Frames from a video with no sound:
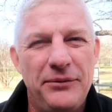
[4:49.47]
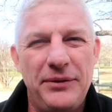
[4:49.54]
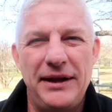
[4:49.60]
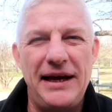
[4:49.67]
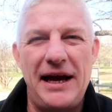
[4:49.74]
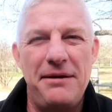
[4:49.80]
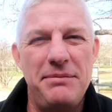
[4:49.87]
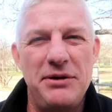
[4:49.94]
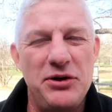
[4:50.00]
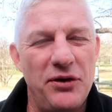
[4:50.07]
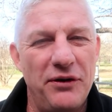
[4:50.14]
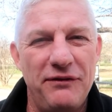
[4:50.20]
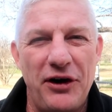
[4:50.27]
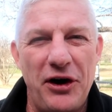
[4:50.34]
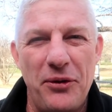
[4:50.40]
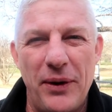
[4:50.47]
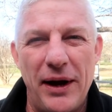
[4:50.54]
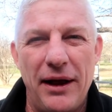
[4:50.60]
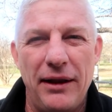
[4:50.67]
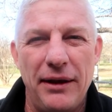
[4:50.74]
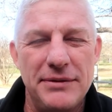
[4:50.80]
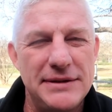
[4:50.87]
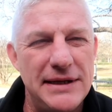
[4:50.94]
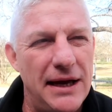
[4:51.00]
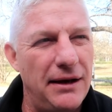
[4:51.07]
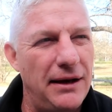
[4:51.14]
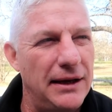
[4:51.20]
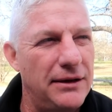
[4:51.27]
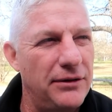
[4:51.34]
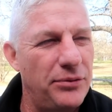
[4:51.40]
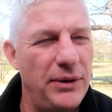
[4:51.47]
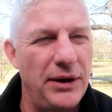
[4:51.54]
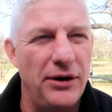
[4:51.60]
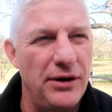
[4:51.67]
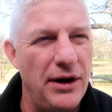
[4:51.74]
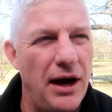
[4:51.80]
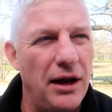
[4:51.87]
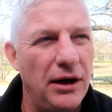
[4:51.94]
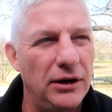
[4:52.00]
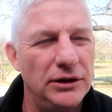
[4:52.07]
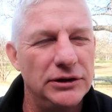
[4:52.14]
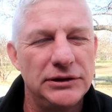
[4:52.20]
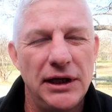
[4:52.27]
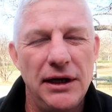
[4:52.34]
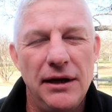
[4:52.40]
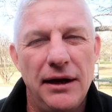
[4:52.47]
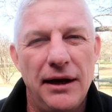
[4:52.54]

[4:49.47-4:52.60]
Really hadn't been doing very well. I was down like three hundred dollars.